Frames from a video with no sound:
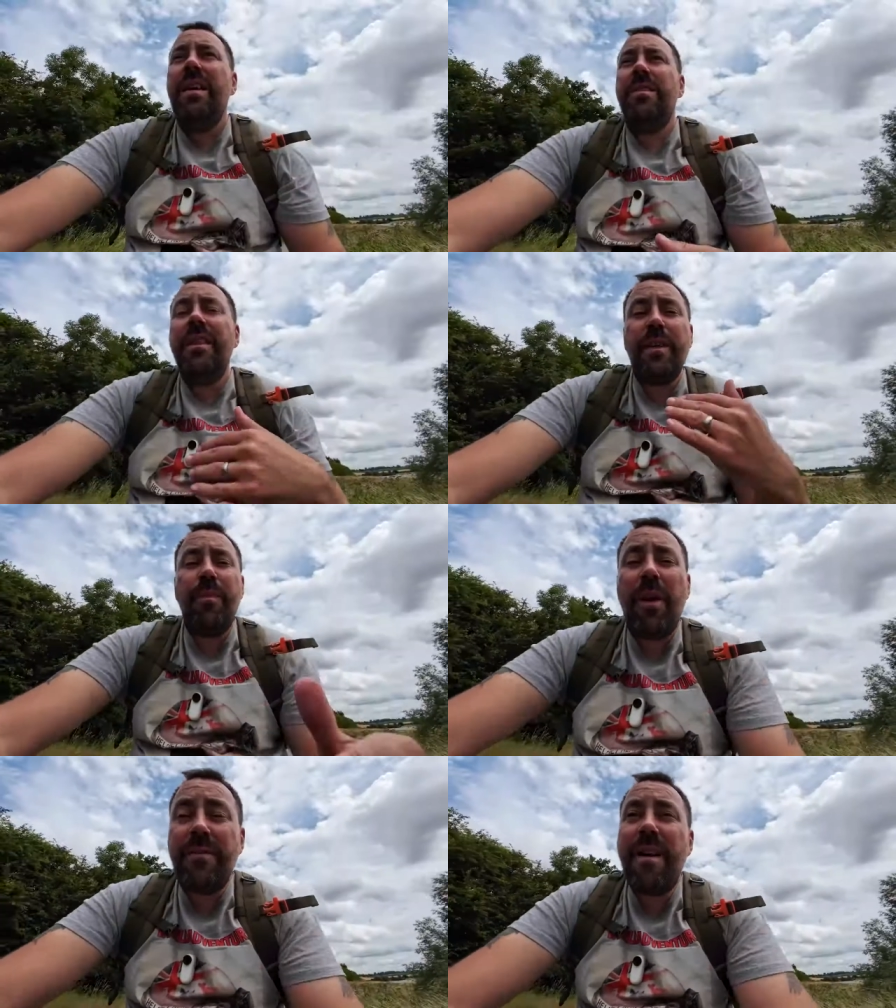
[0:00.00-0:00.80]
So this
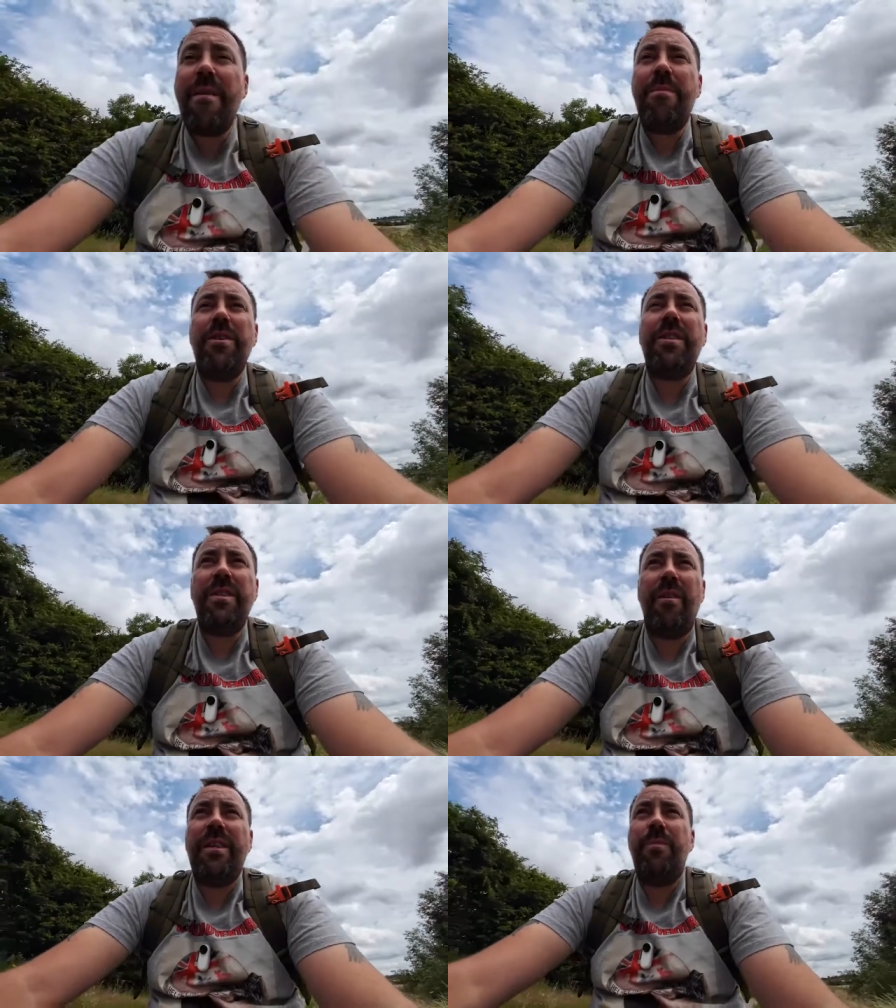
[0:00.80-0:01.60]
bike's very much
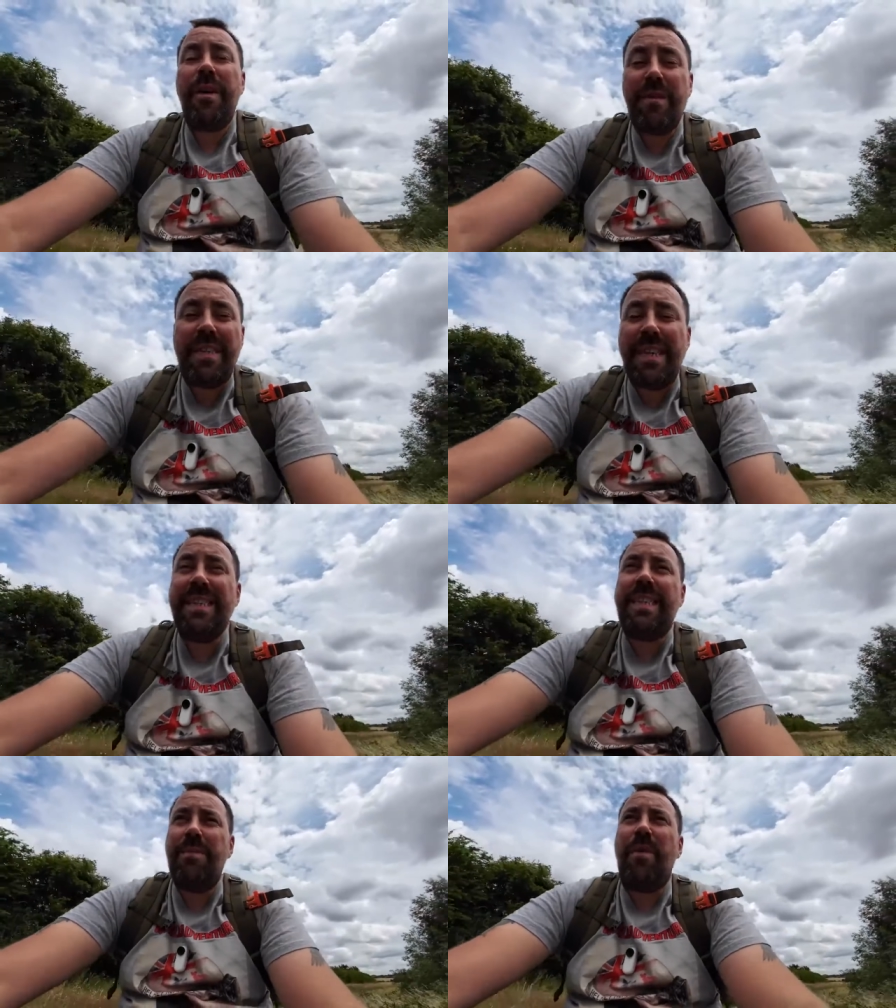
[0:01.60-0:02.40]
designed to be obviously a
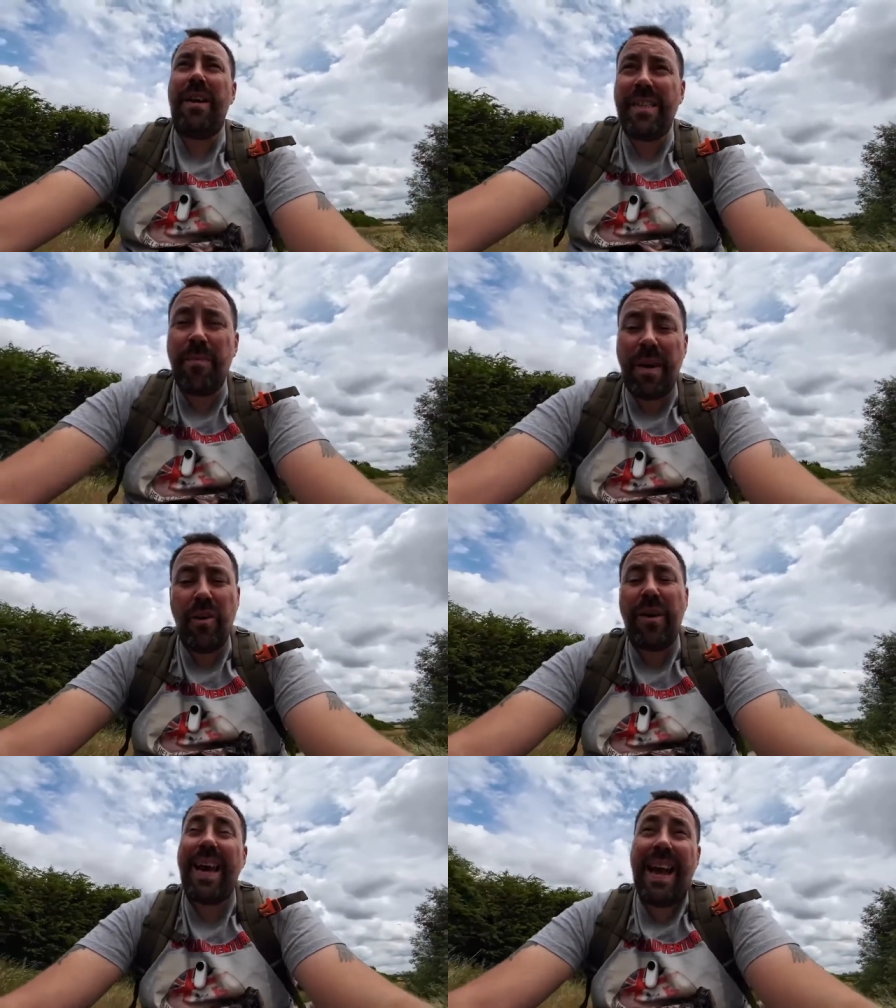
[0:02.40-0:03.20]
city bike, something
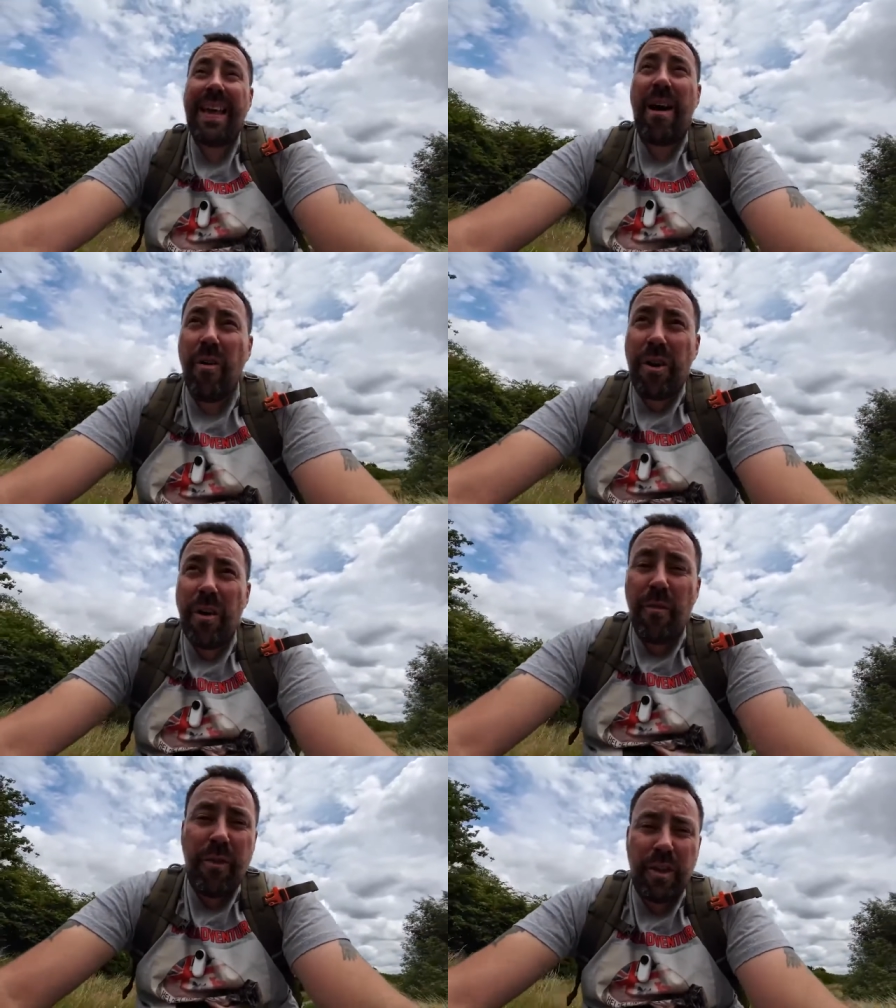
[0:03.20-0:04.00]
you can get on and
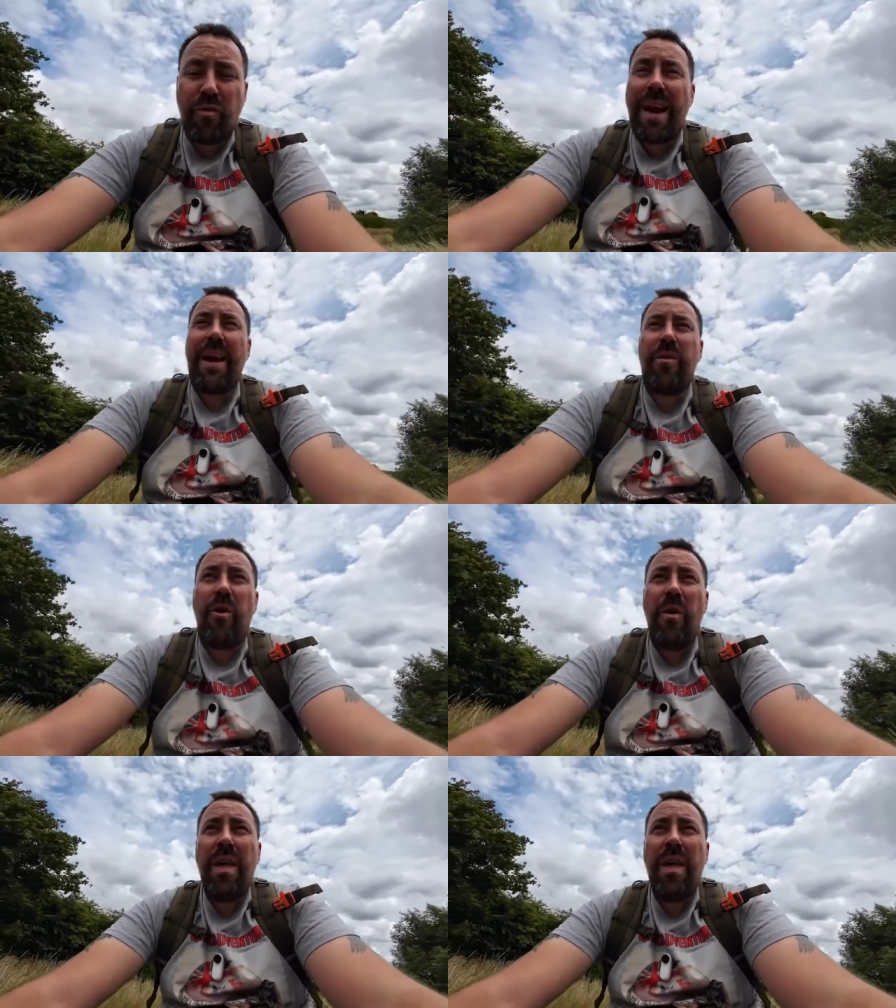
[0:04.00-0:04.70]
off of the train or